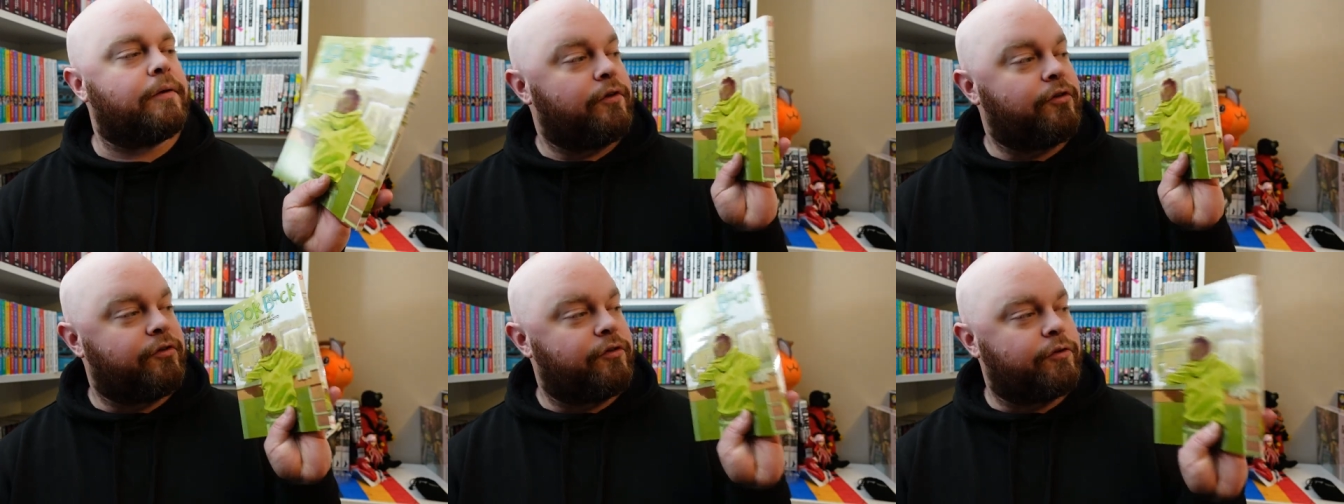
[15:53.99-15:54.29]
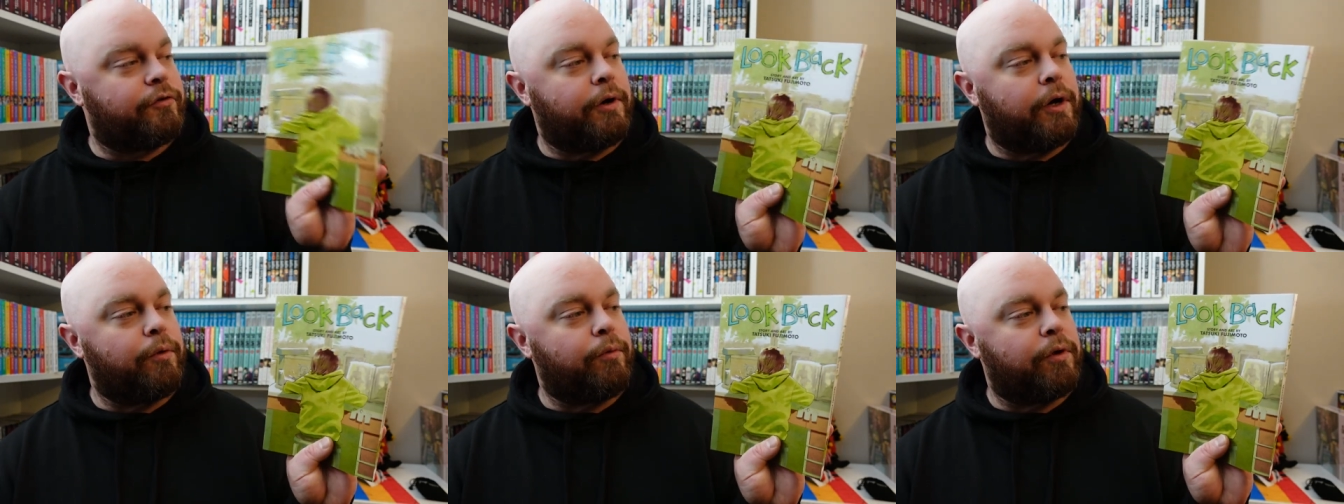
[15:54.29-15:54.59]
This is a
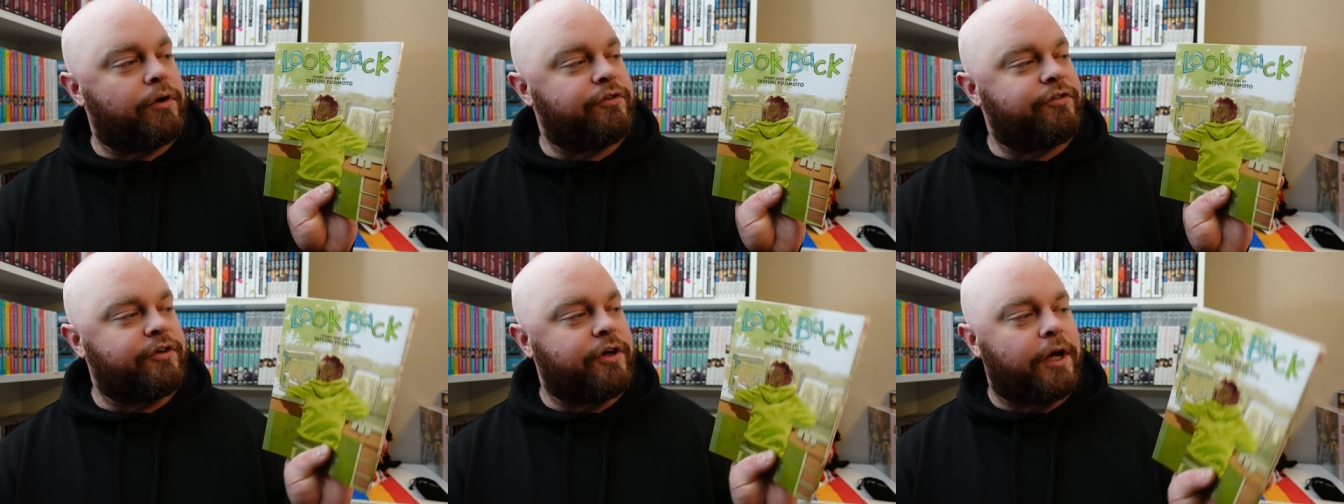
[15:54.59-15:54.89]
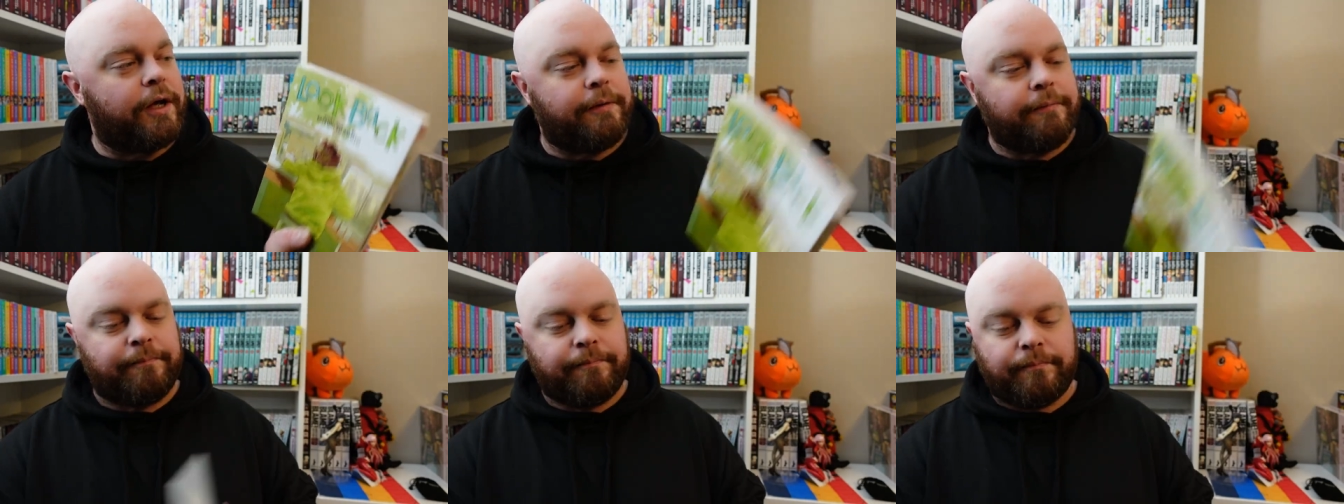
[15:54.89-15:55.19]
great one
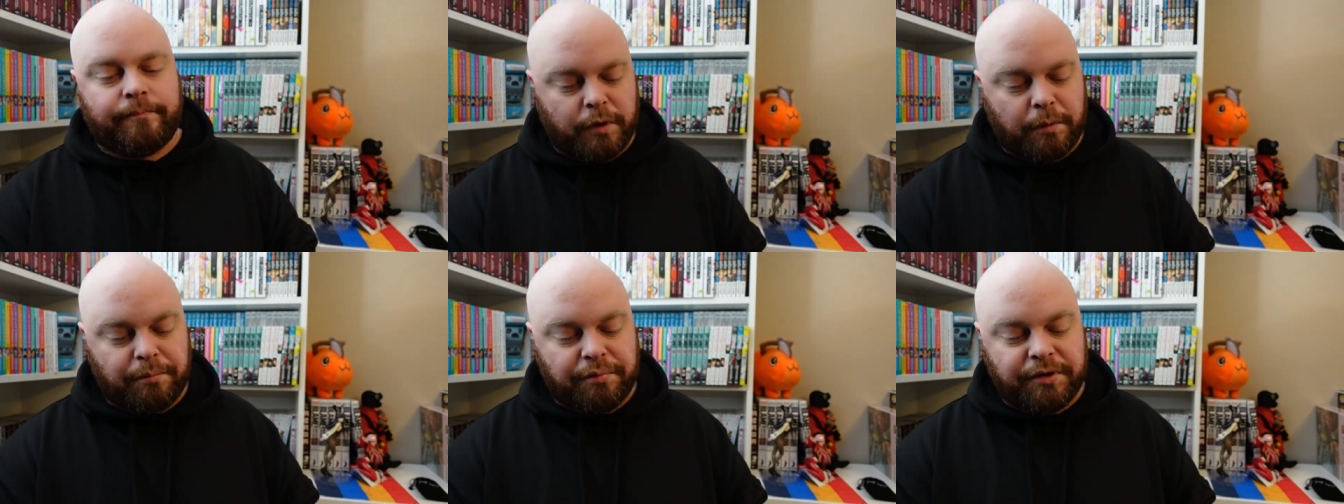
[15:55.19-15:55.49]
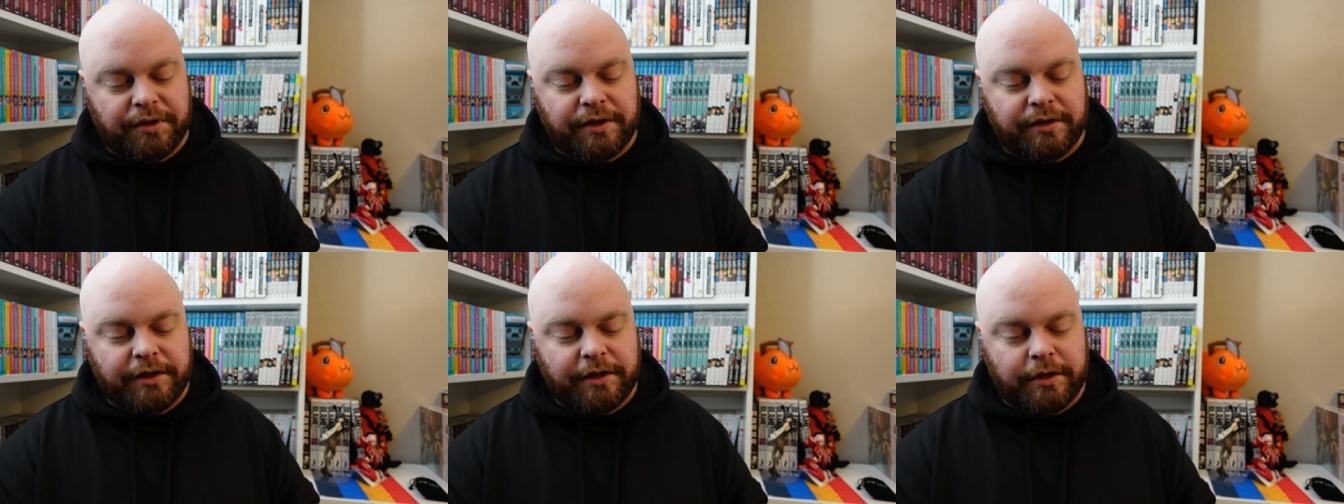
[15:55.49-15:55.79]
shot.
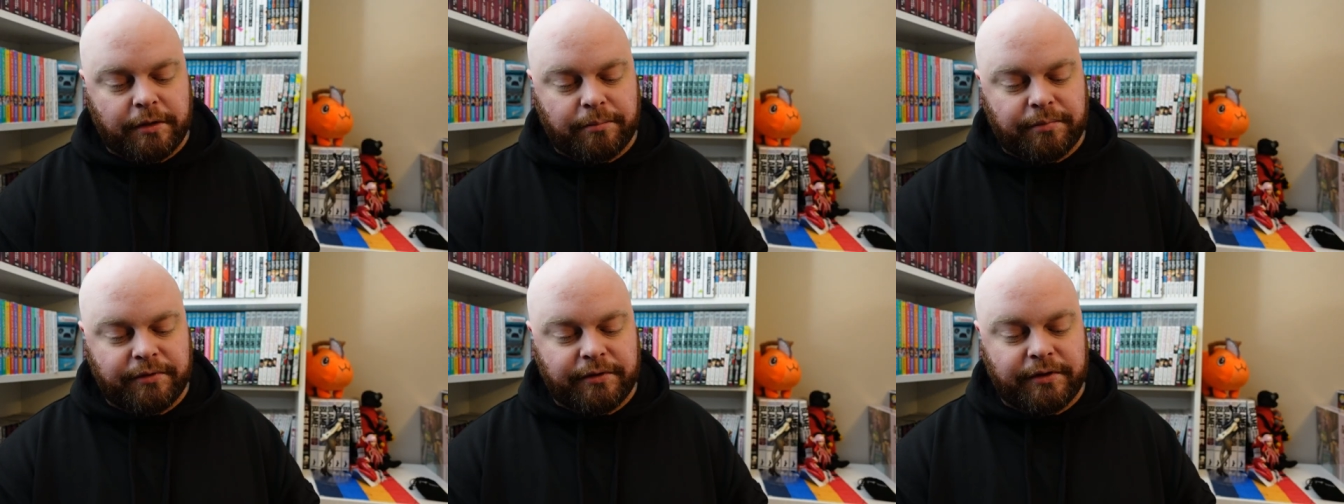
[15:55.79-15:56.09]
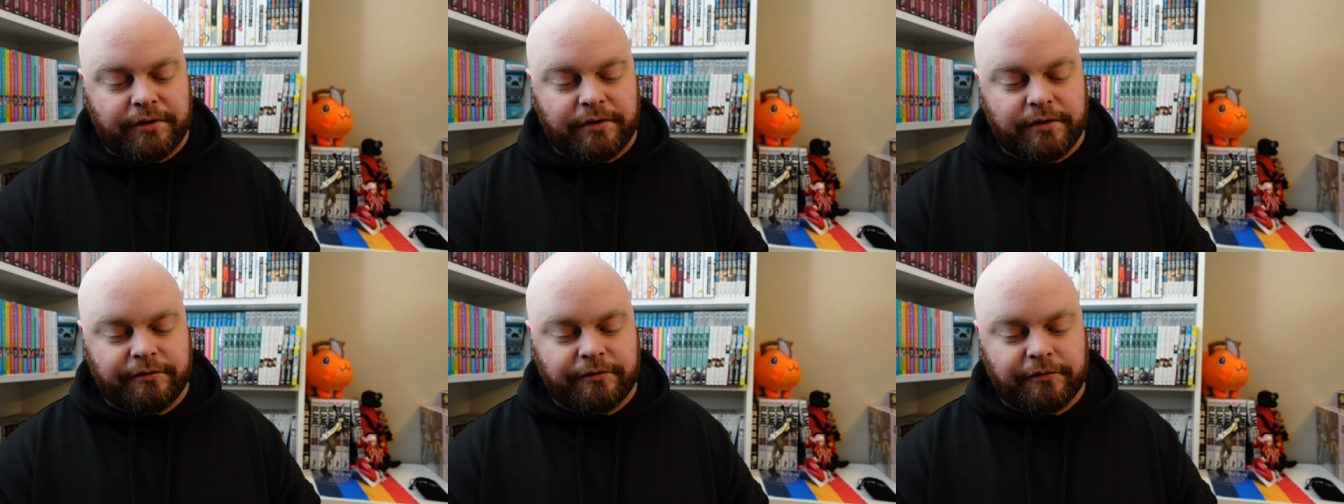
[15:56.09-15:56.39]

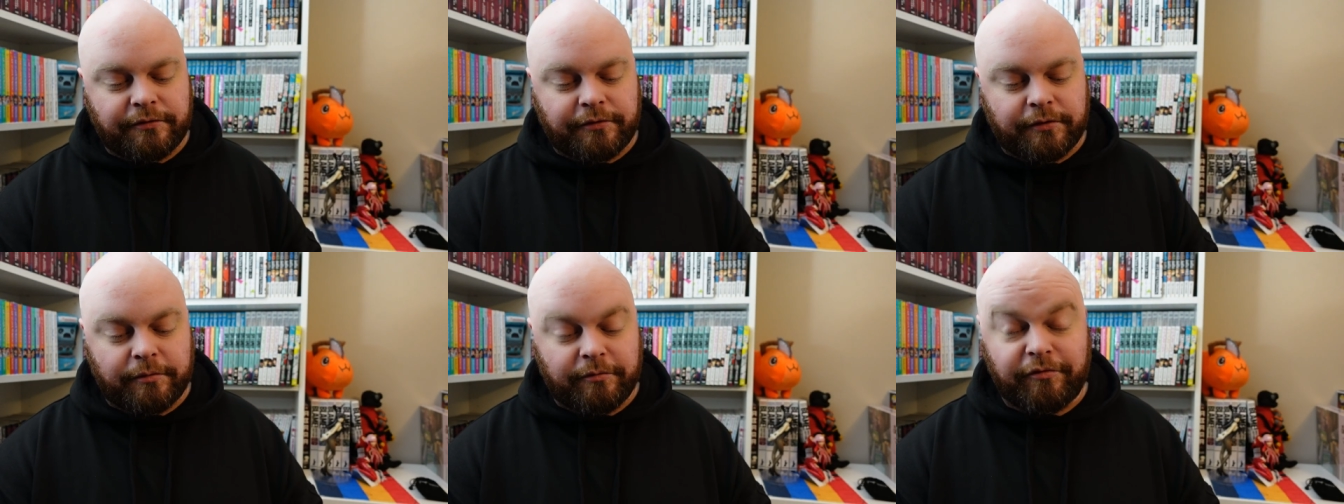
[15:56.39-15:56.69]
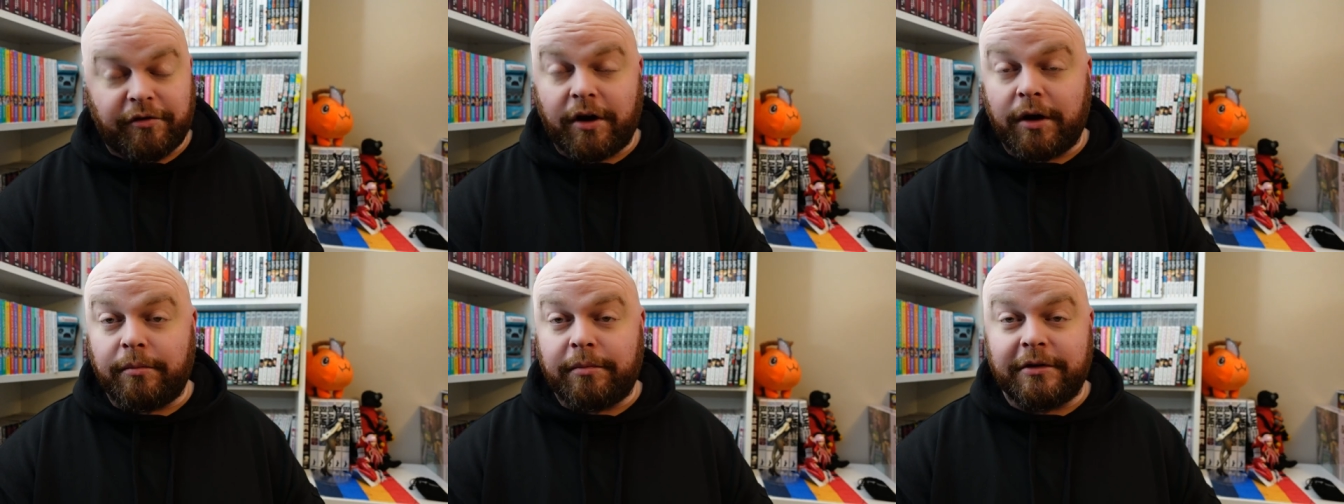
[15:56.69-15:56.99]
Completely different from
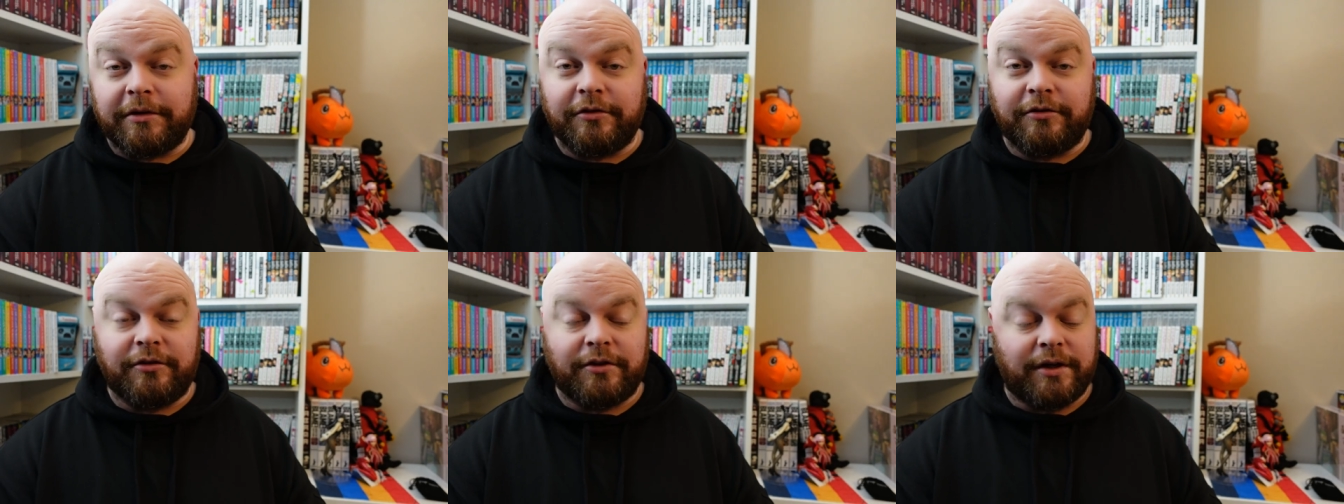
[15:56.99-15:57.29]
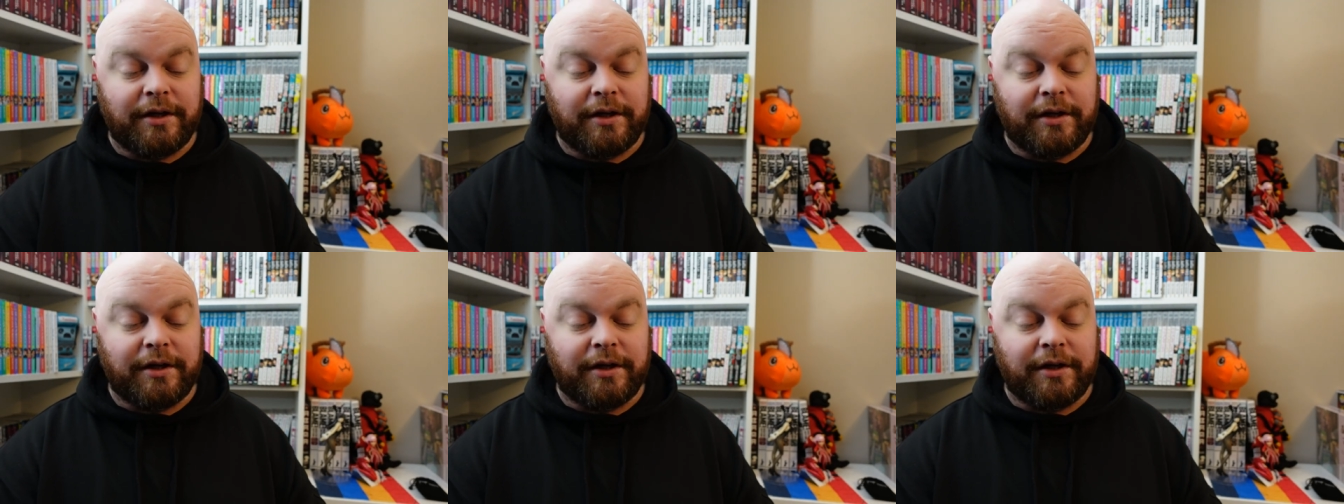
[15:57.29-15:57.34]
Fire Punch